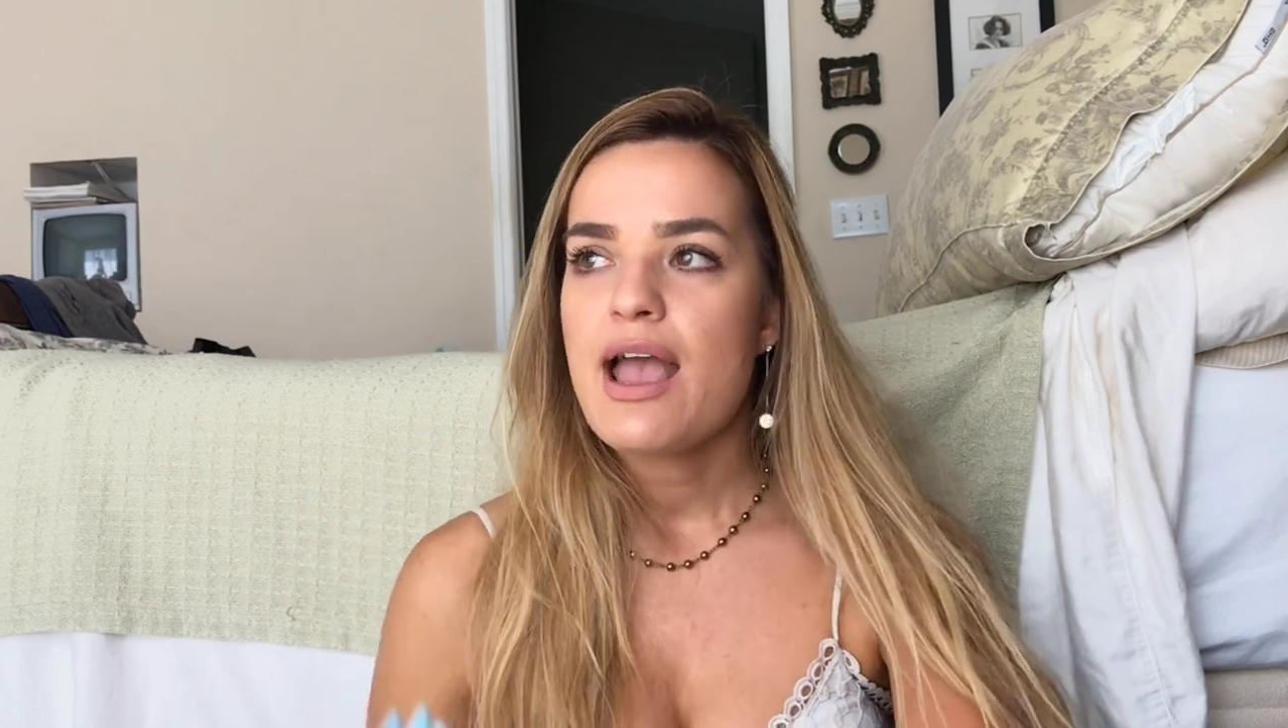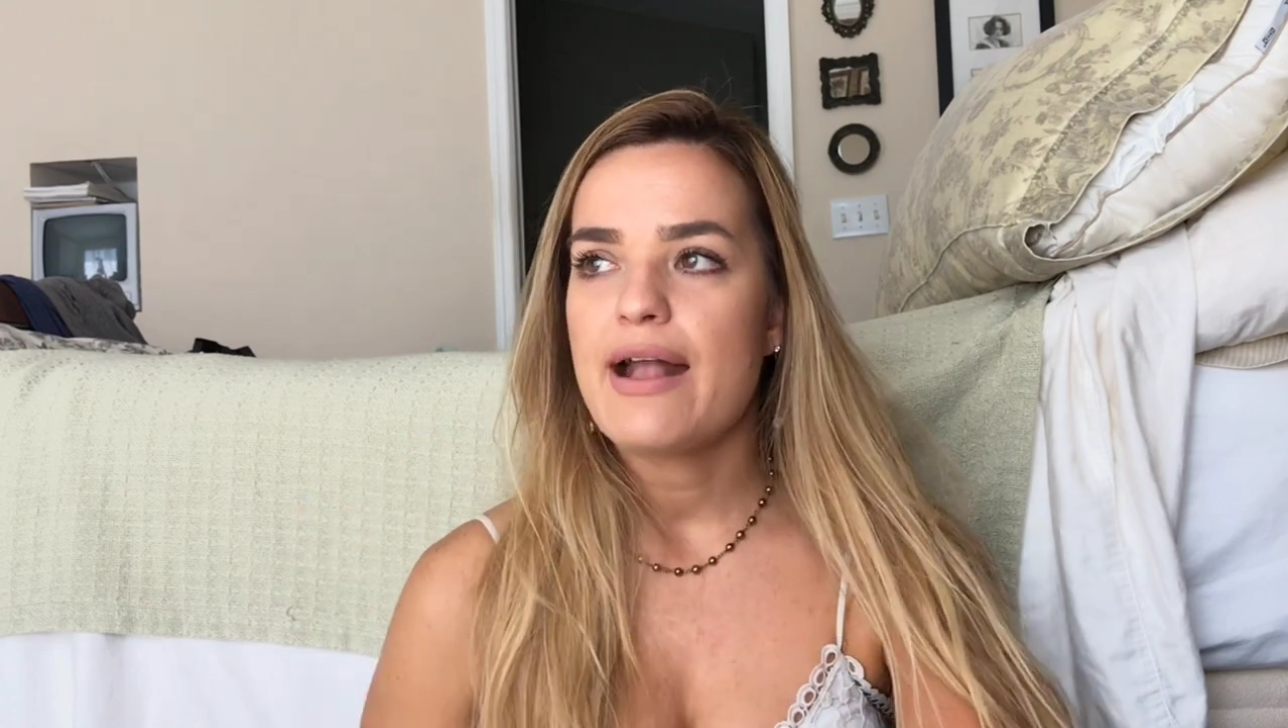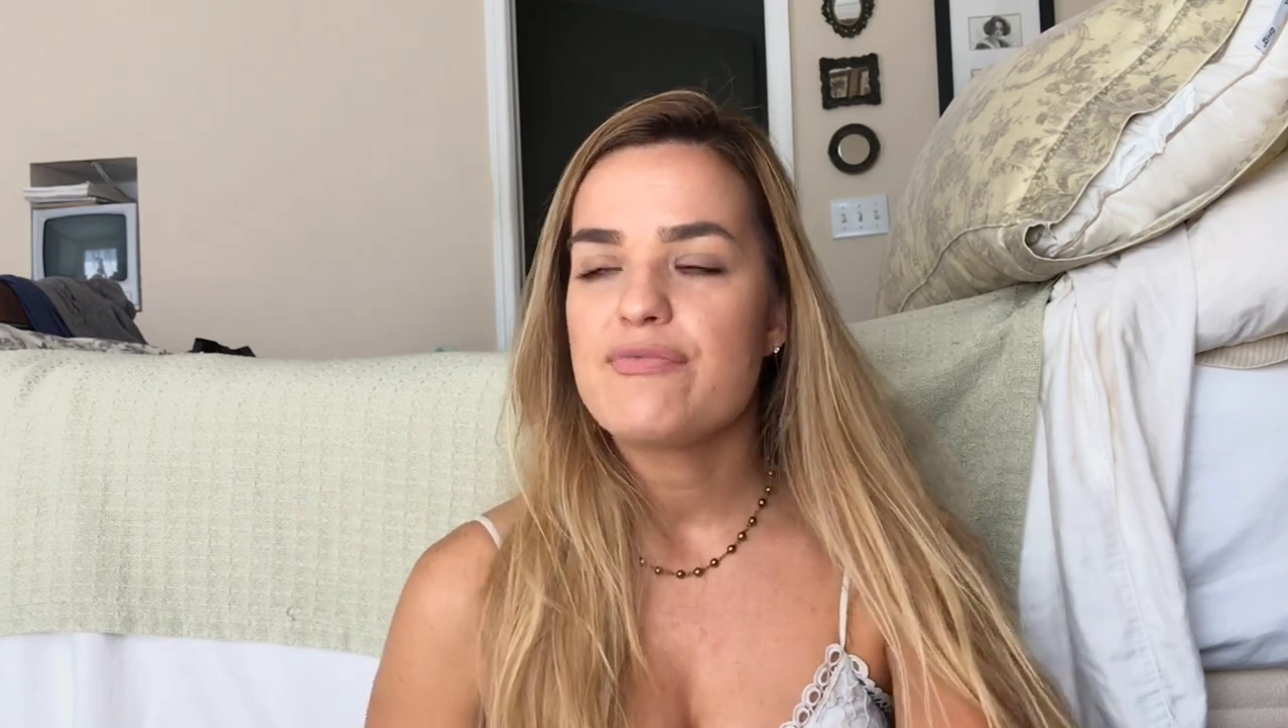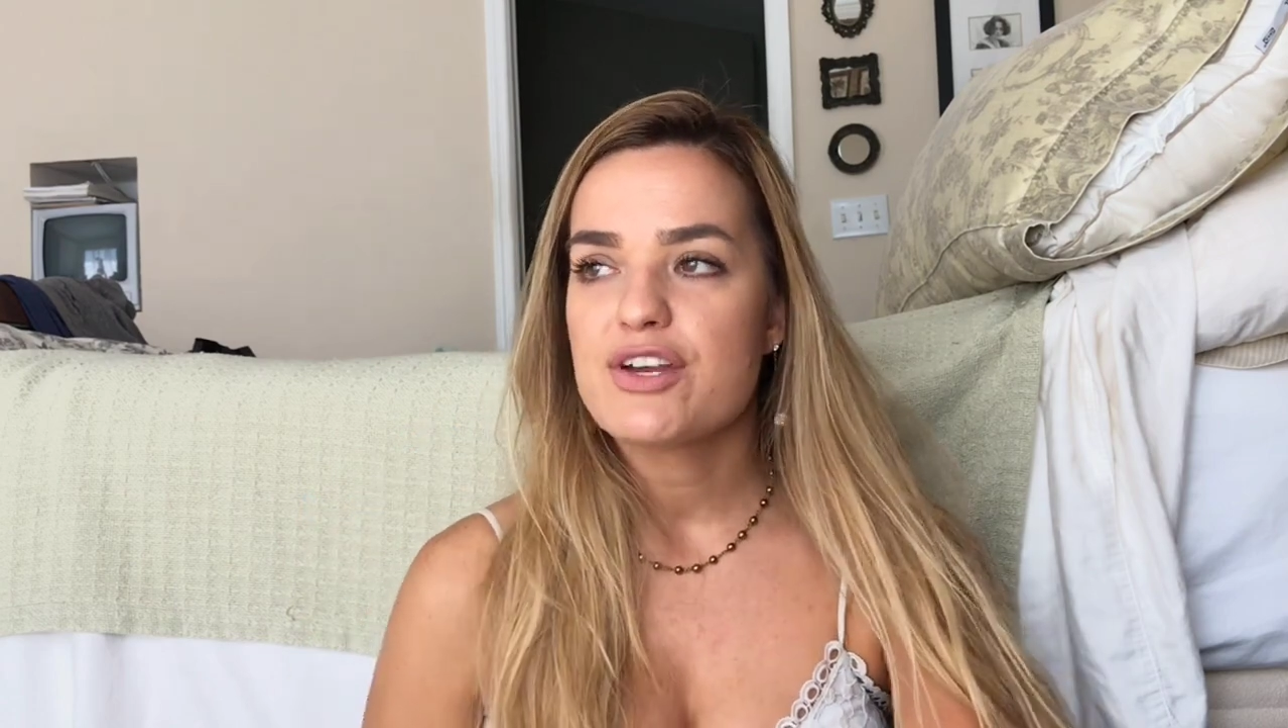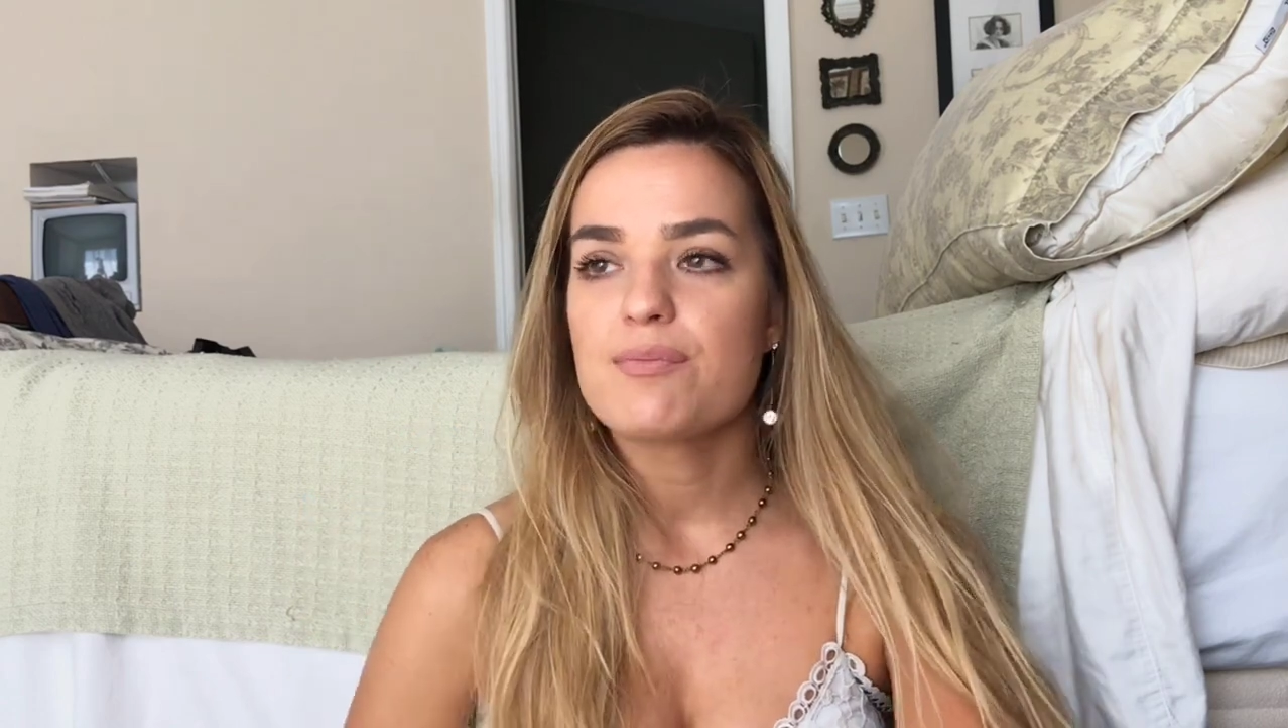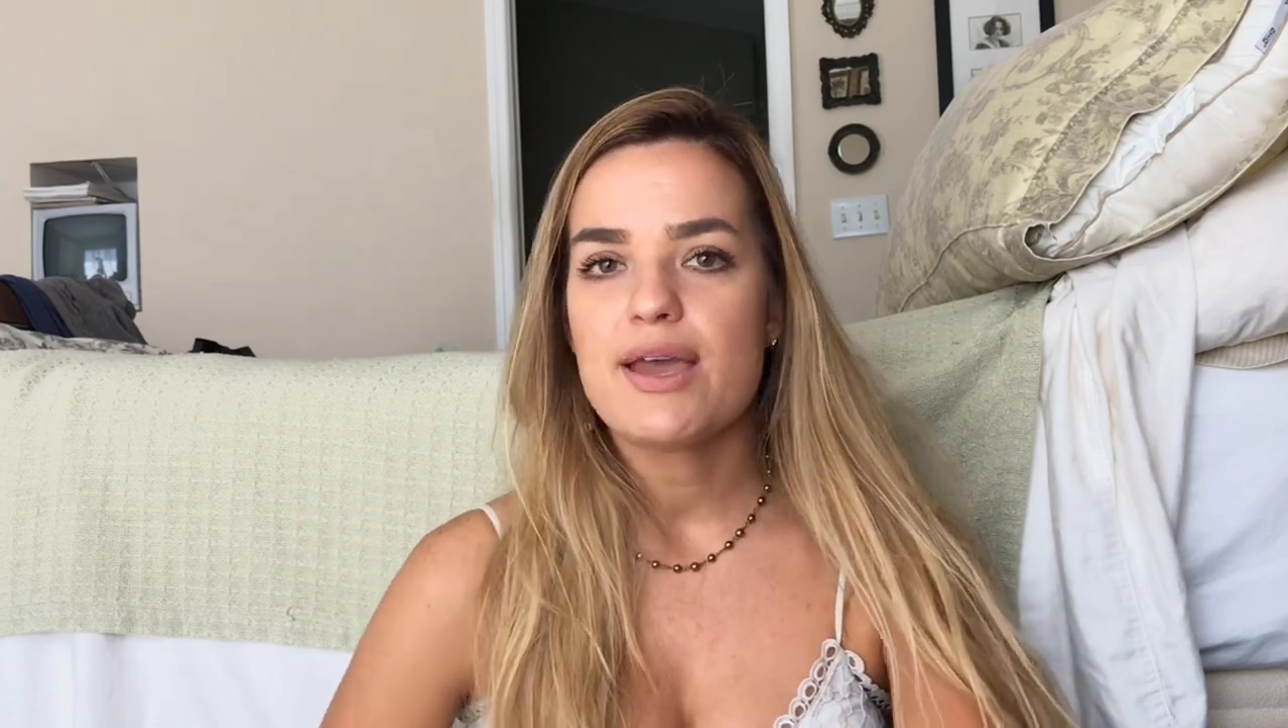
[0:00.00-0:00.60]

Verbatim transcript: and their